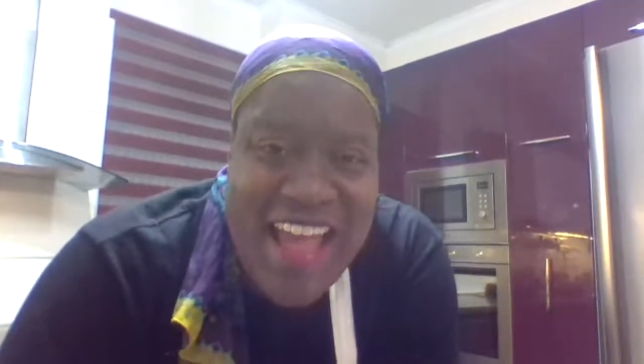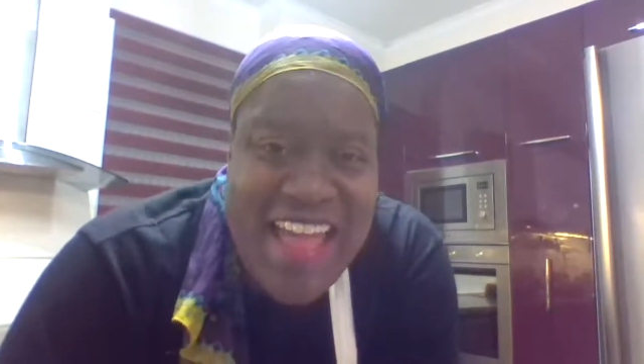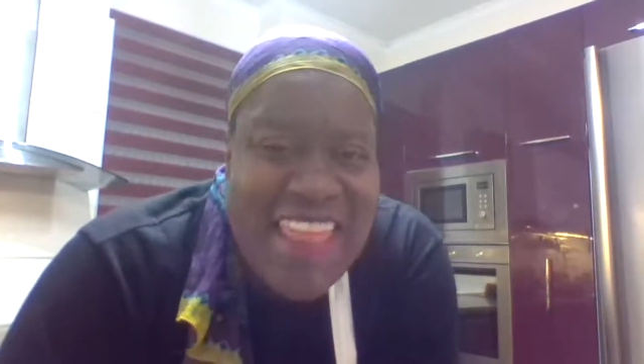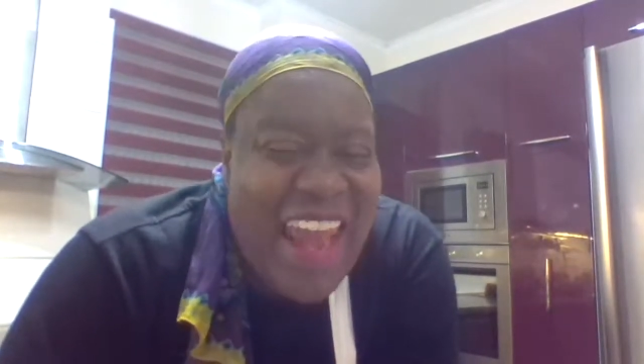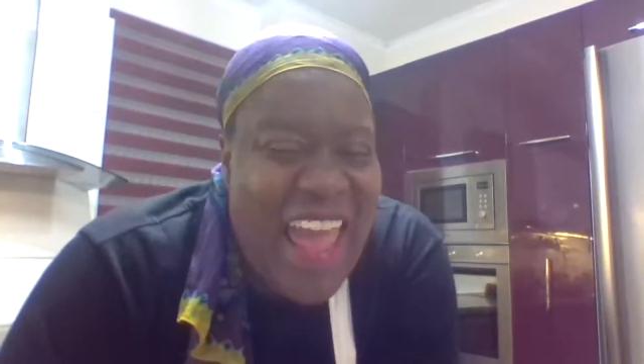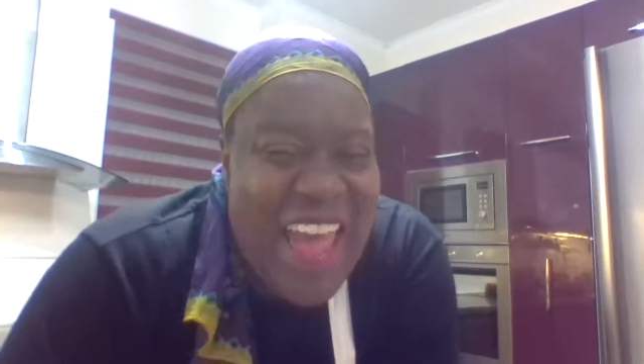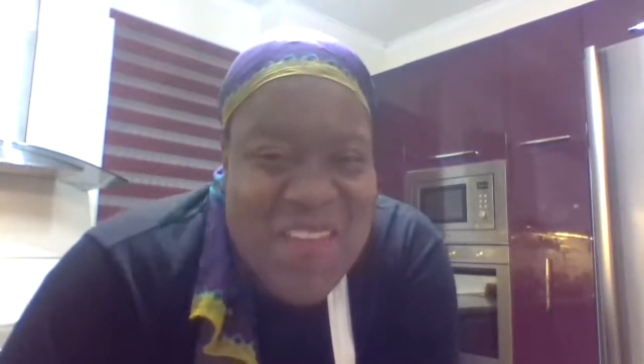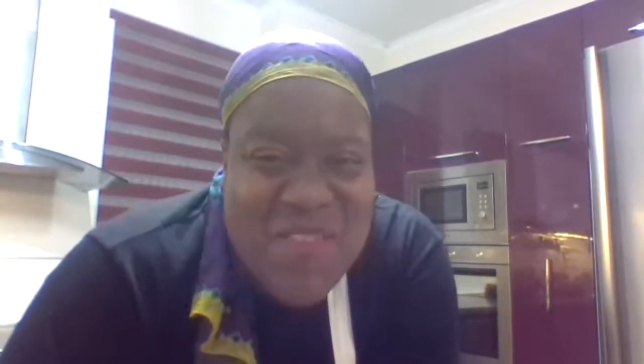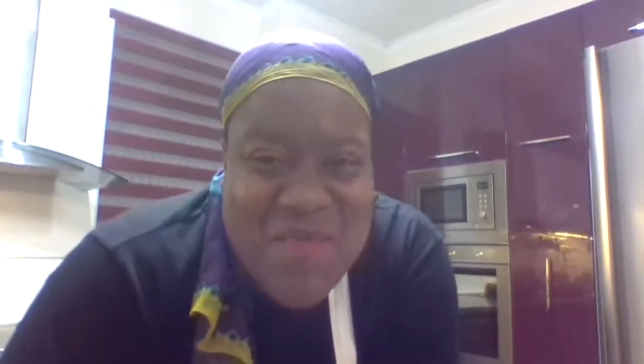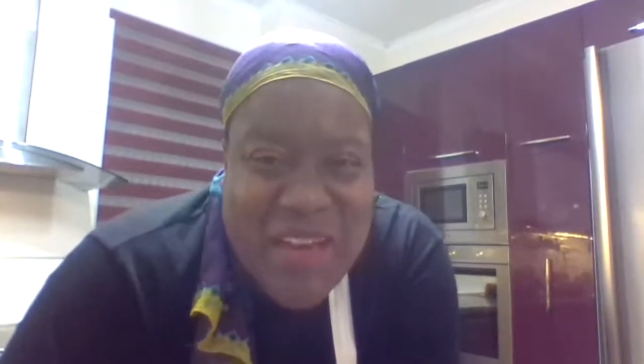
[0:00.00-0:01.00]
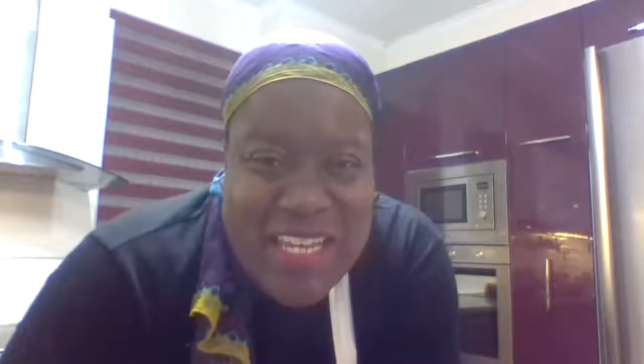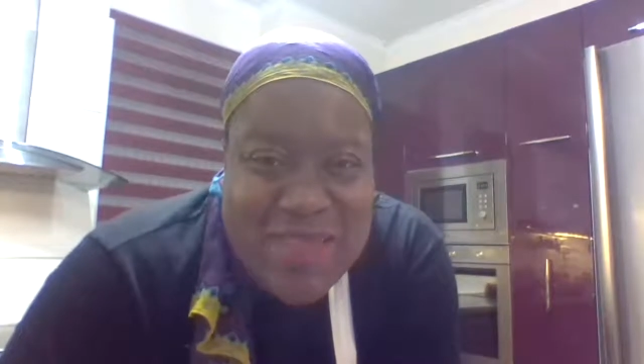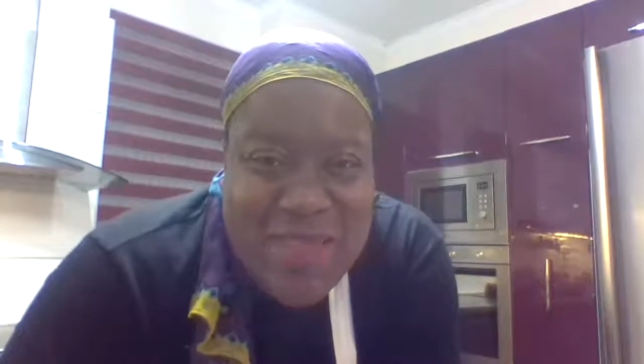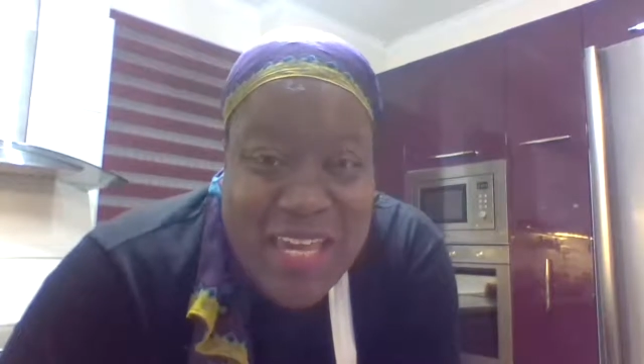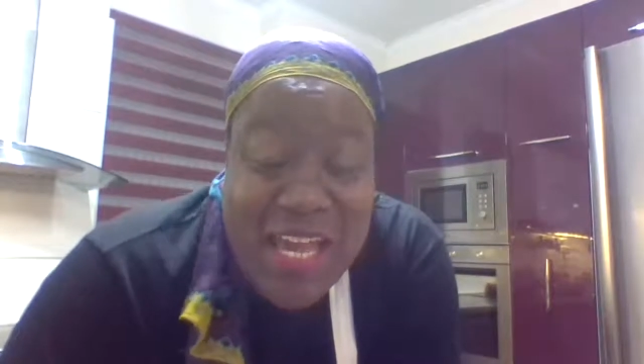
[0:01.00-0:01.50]
that everybody is
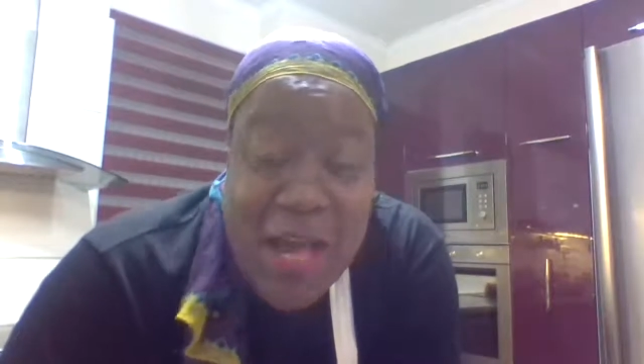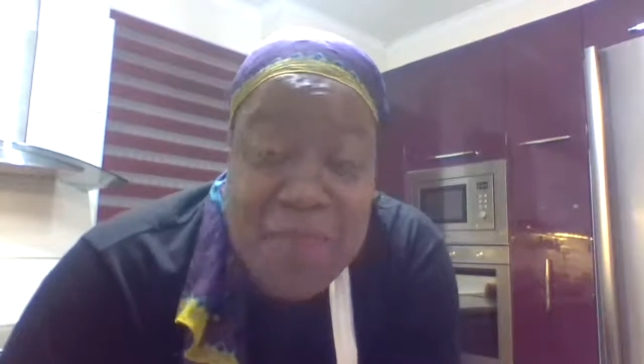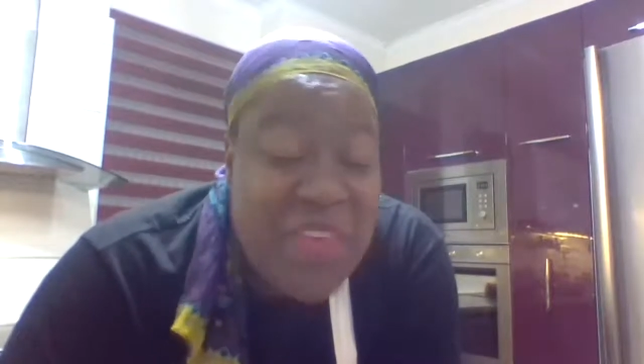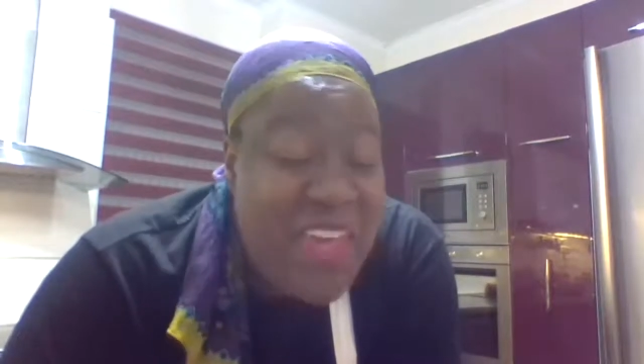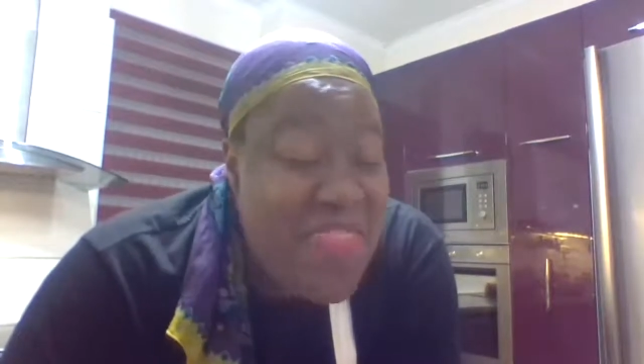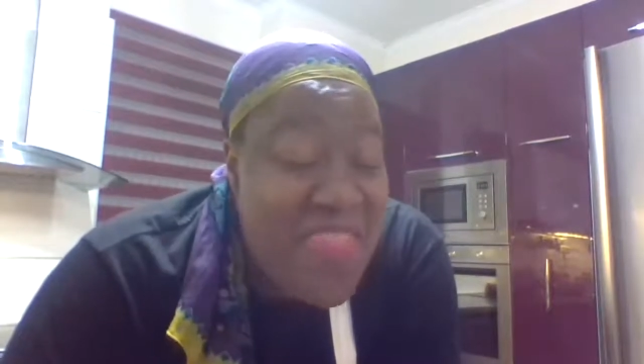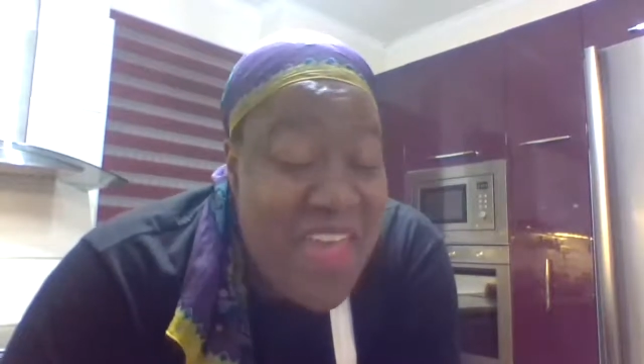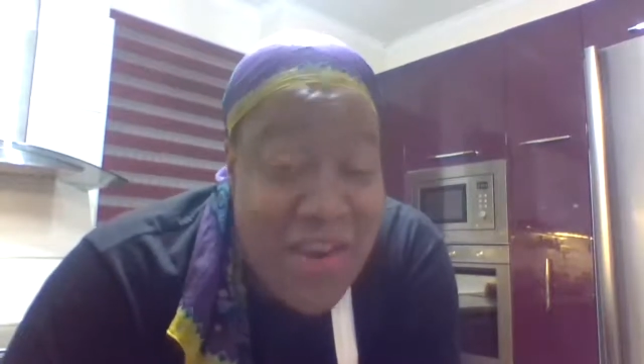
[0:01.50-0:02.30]
making up in their